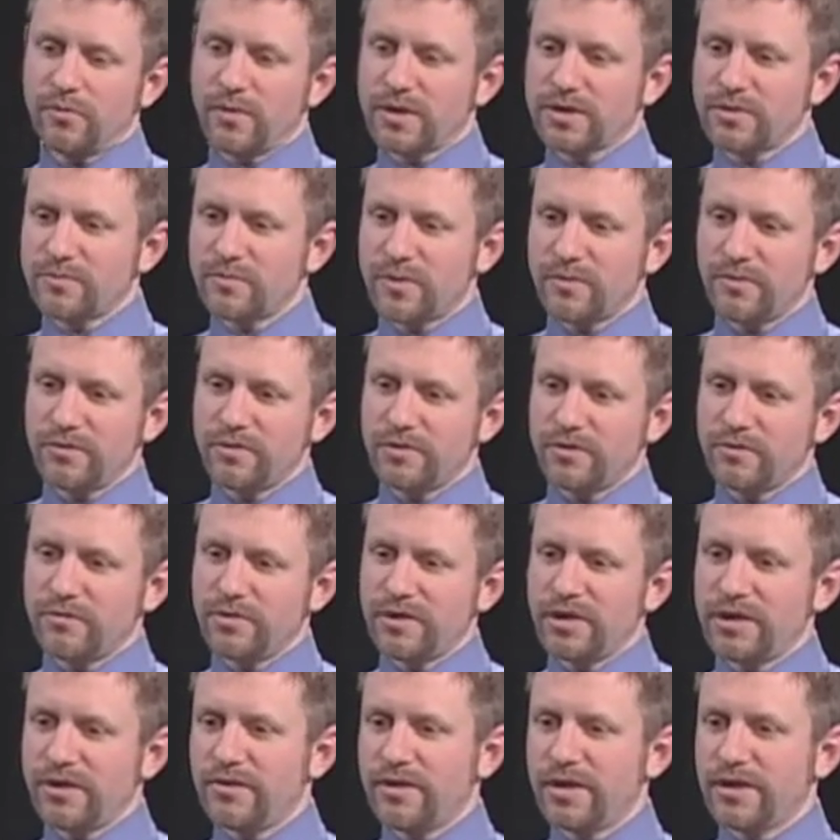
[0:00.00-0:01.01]
mentioned, maybe you can
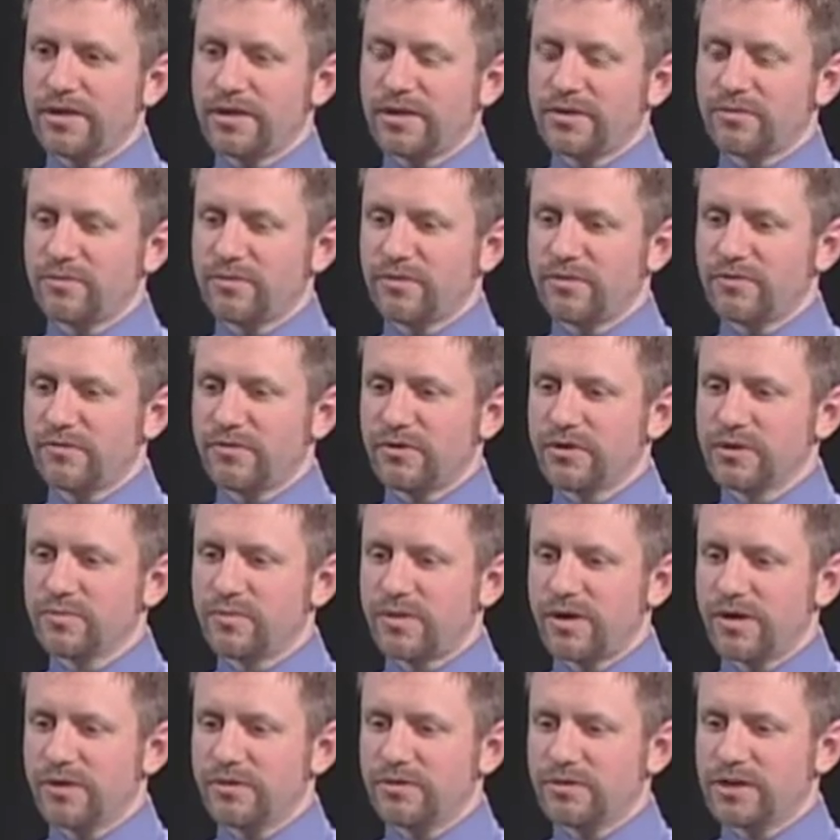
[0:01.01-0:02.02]
reiterate this from the first
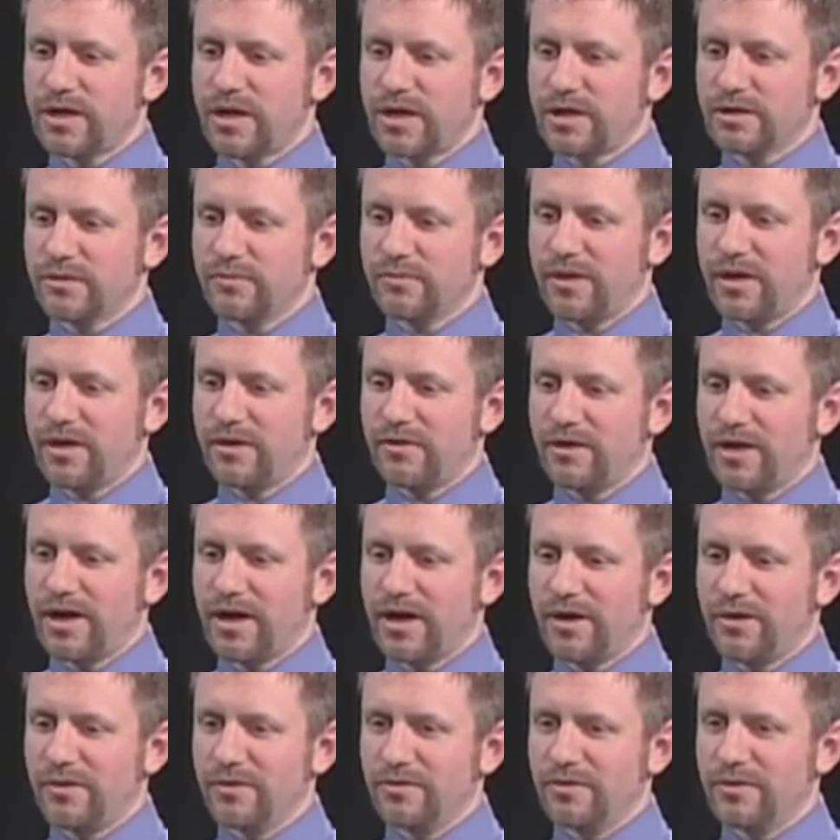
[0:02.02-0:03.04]
part, you talked about
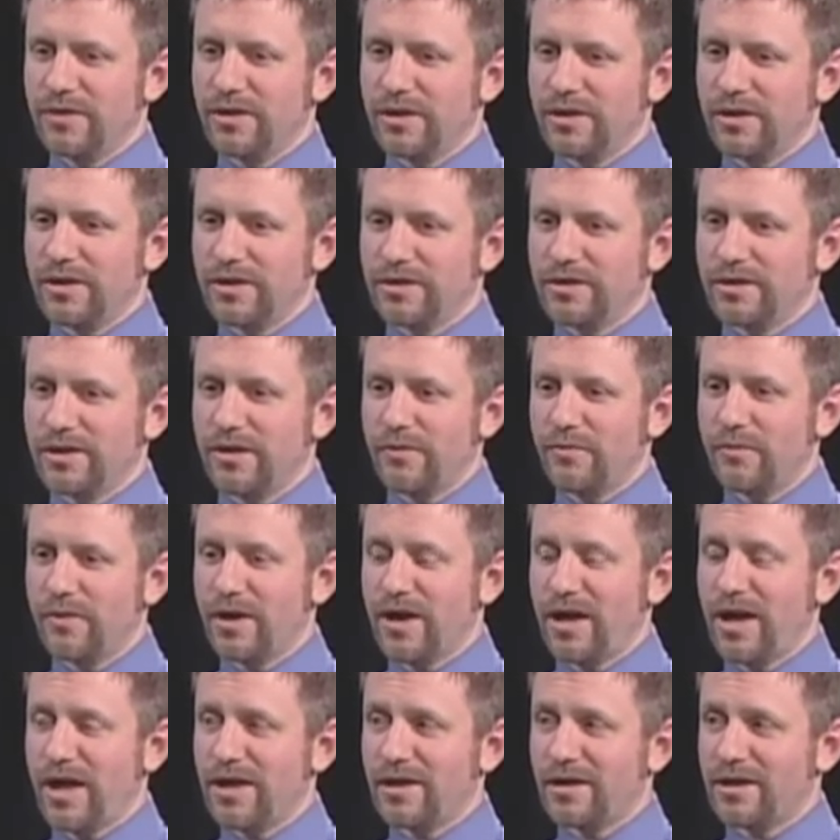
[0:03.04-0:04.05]
how they
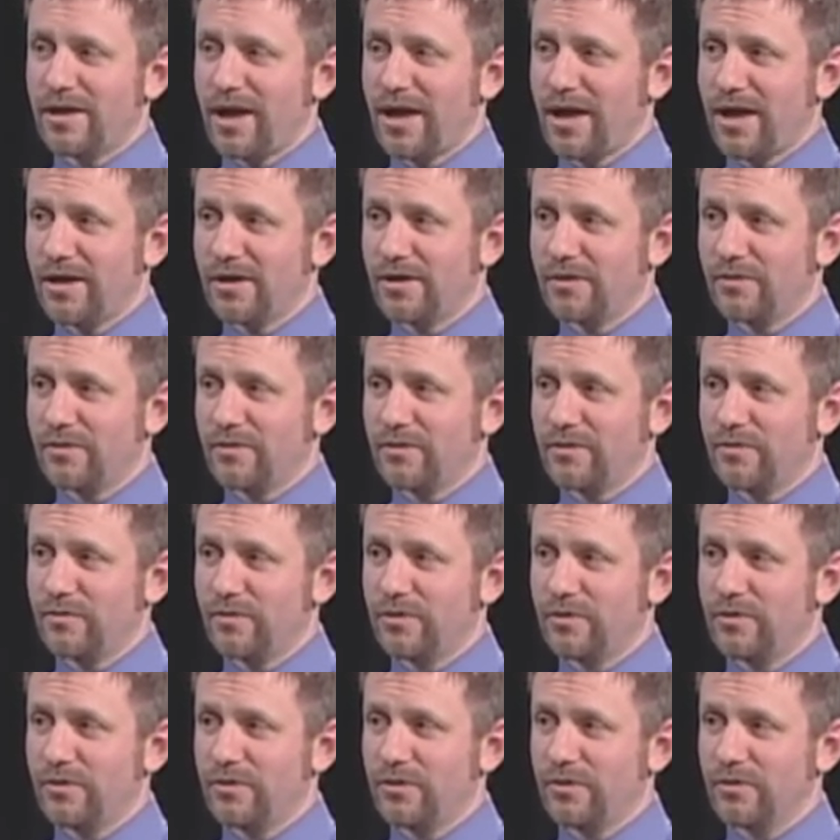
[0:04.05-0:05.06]
went hand in hand
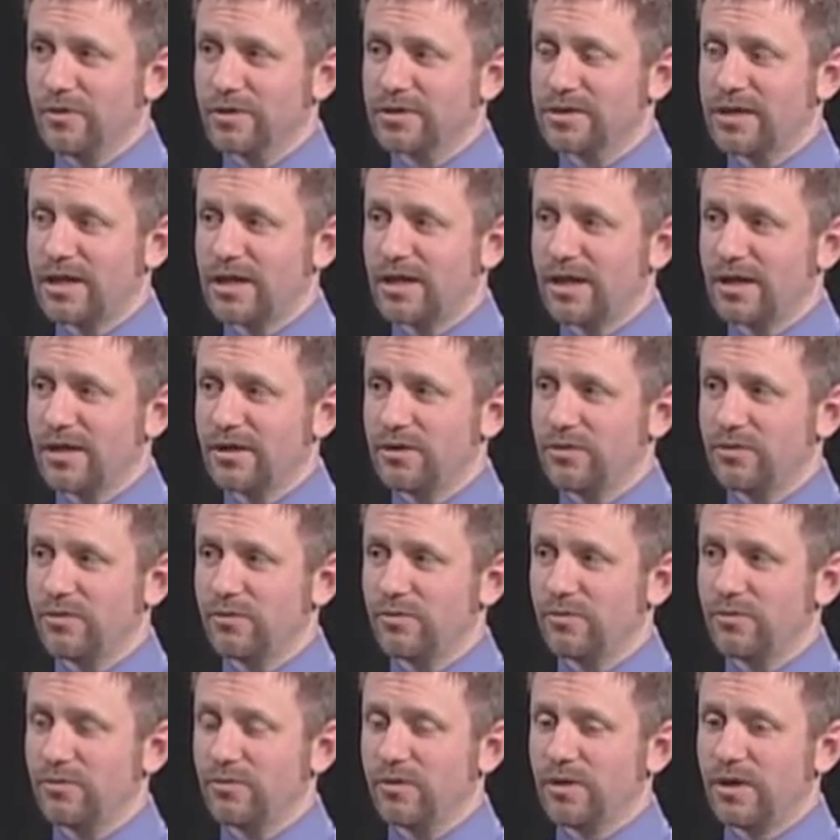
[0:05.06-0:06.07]
with you. It's not like
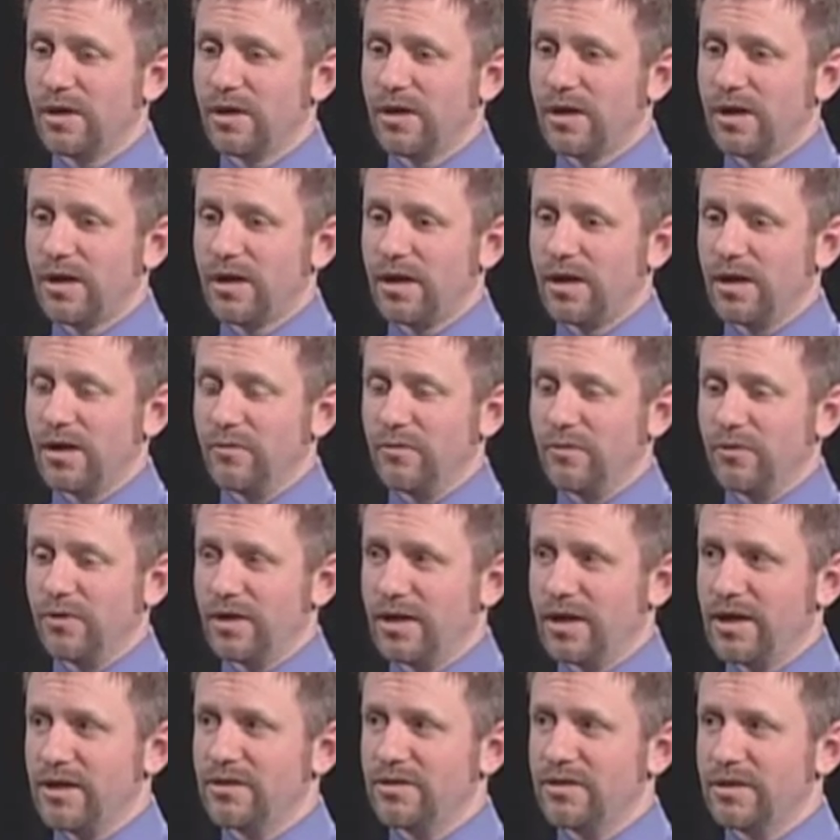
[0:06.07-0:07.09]
you were an
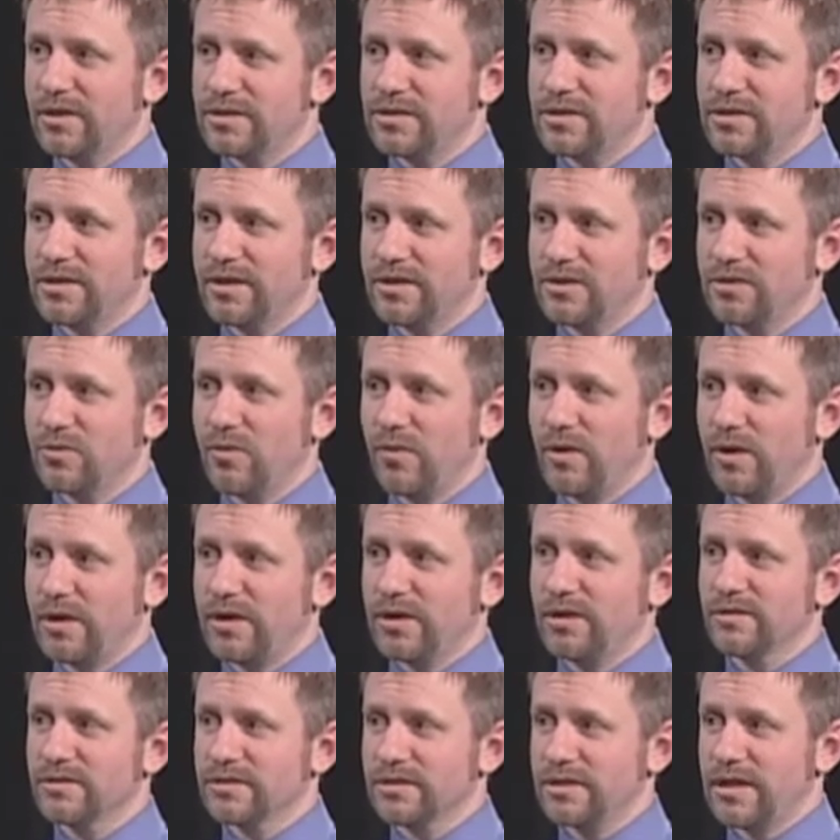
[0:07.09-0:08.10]
atheist and then 20
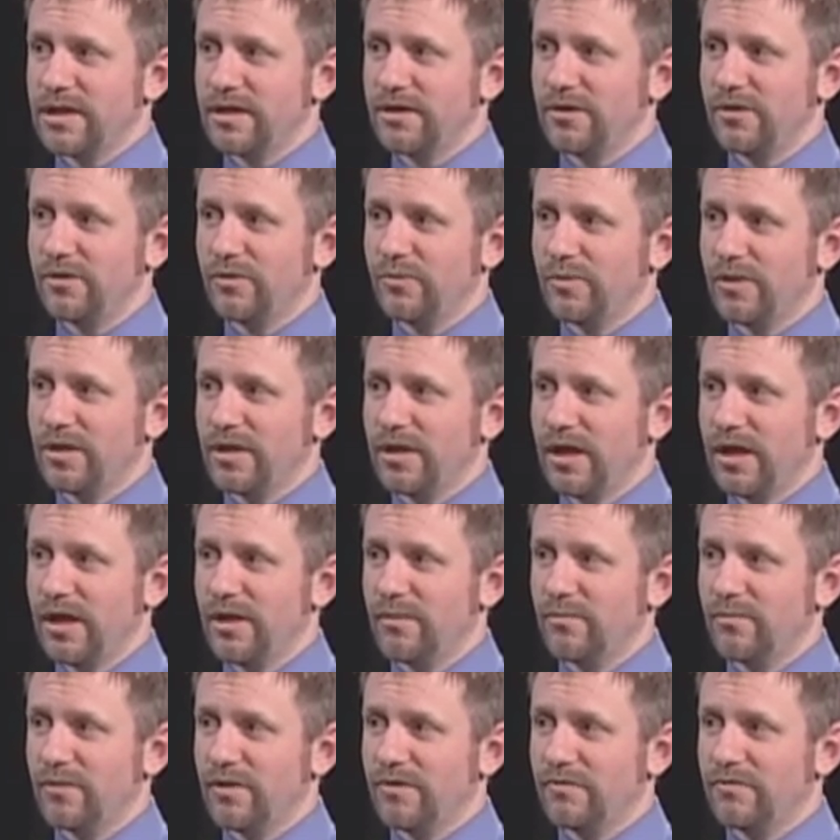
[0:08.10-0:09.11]
years later you
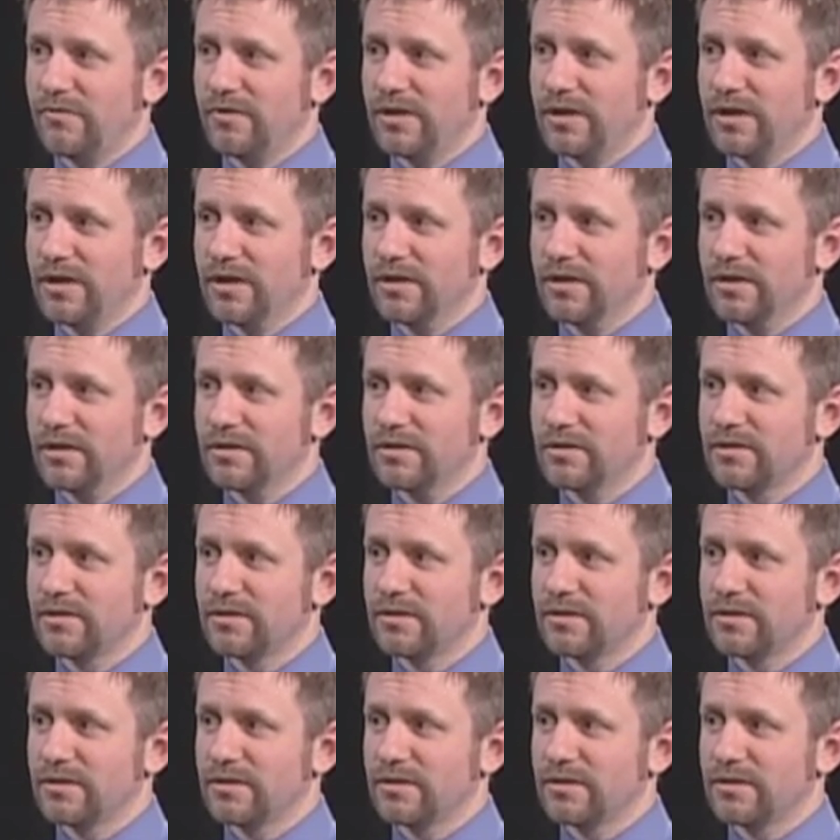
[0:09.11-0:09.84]
became a vegan.